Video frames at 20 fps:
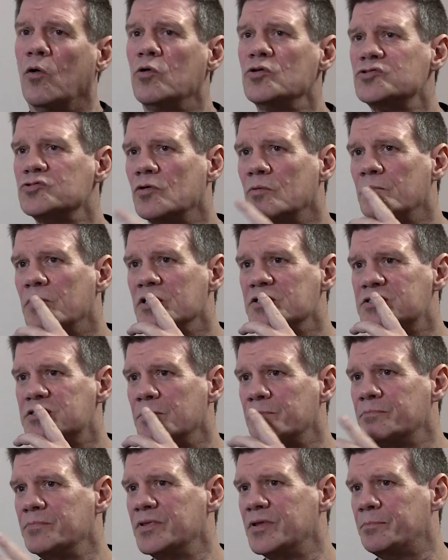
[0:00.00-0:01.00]
Also, amongst
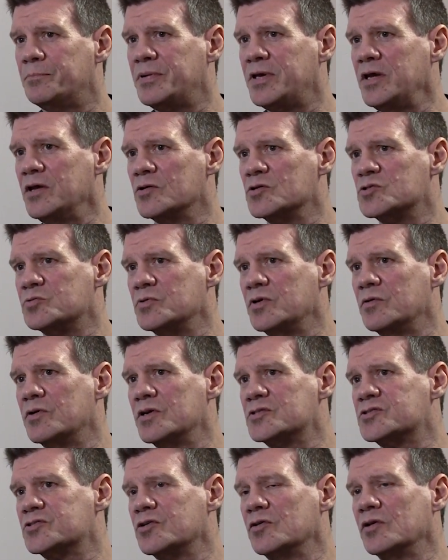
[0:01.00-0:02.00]
the peers, when you're
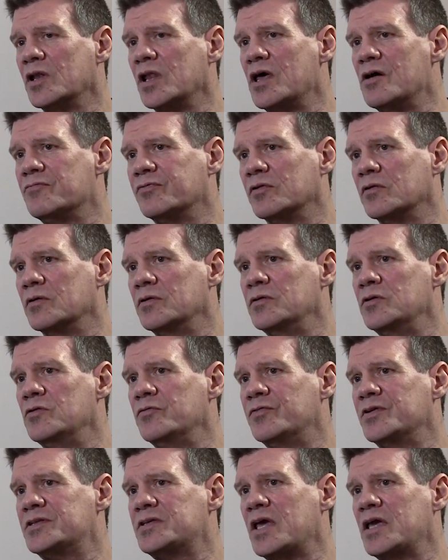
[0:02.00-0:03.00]
at a certain level and
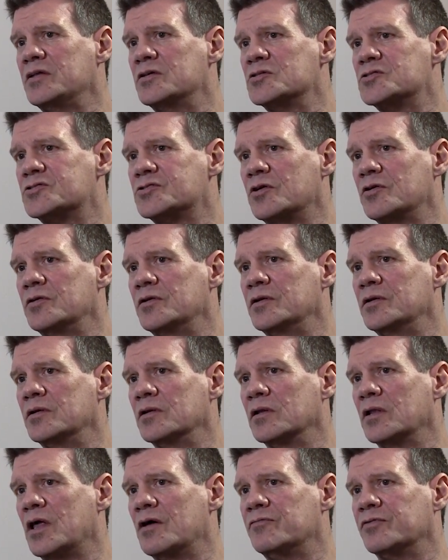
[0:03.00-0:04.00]
you've attained a
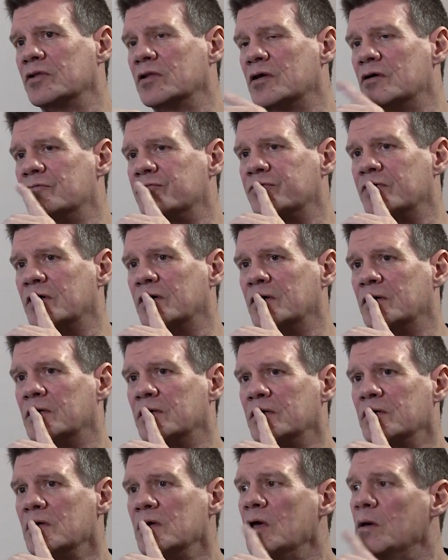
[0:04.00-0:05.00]
certain level
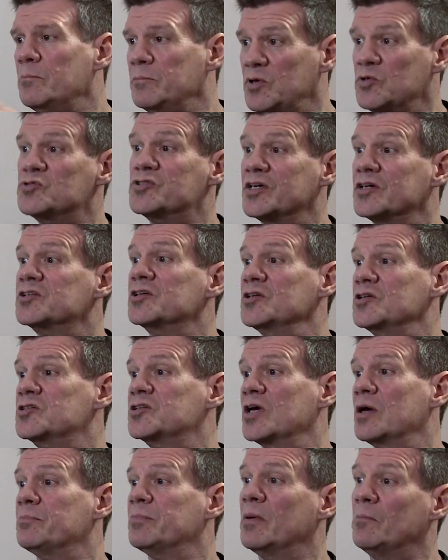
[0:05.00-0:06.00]
of
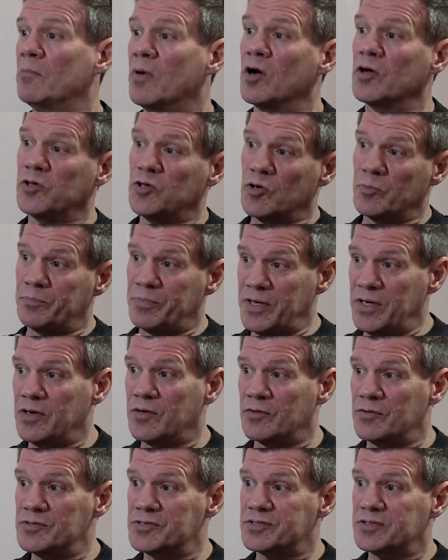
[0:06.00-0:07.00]
musicianship among your
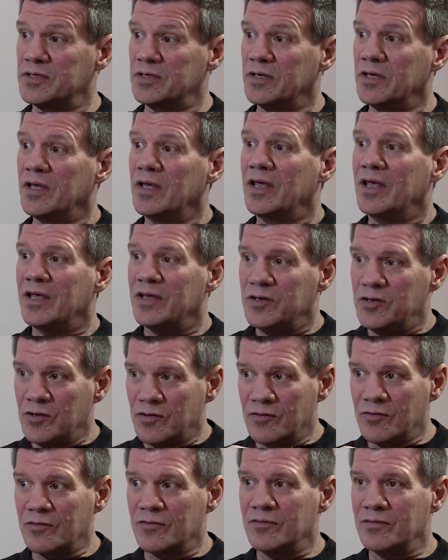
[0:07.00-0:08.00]
peers,
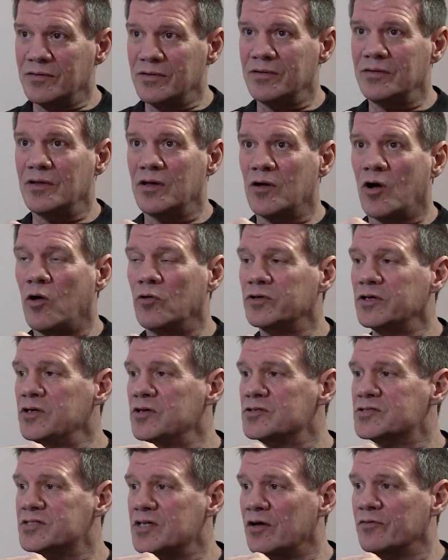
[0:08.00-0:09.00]
you're holding
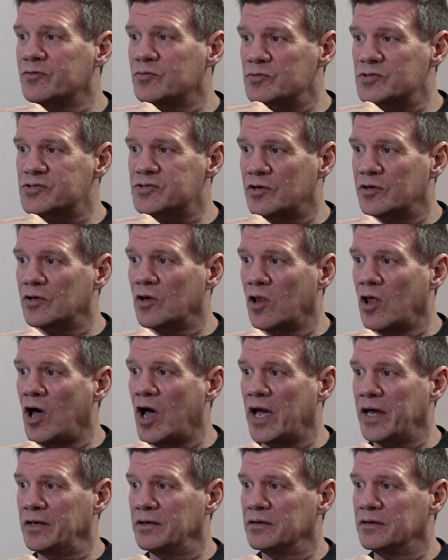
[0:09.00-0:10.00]
yourself to a certain
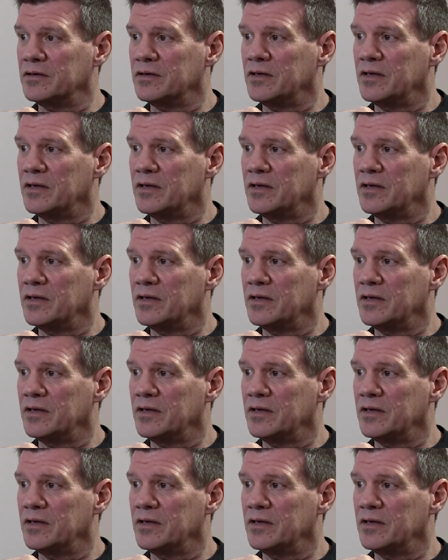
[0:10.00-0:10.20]
line.